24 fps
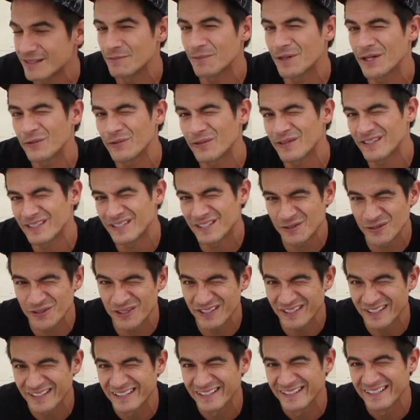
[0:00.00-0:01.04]
you might want to do
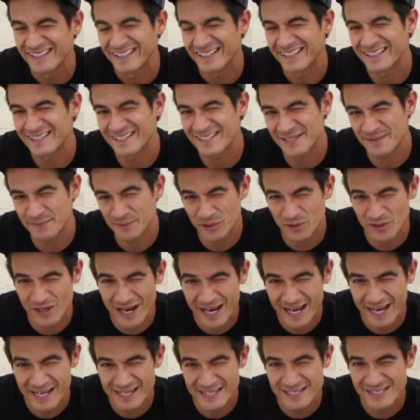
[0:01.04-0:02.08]
it into some
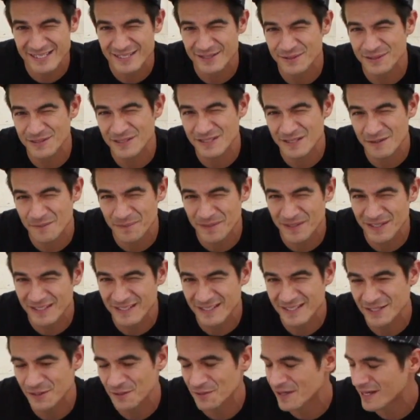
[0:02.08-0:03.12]
grass or something
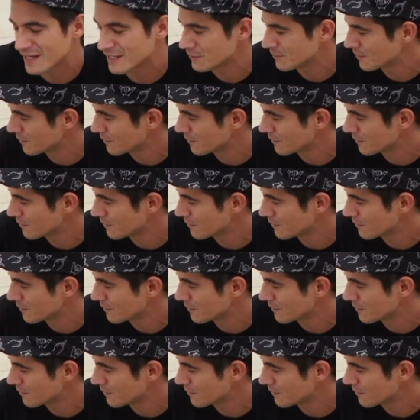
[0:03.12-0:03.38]
so that you